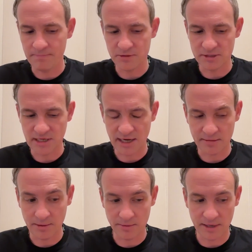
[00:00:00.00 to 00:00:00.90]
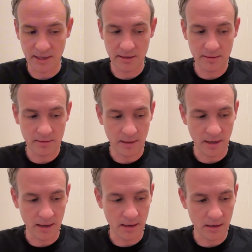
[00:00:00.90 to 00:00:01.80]
There's a documentary
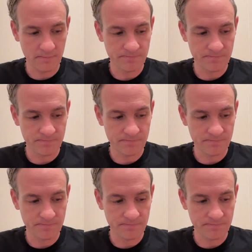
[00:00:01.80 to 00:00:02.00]
uh,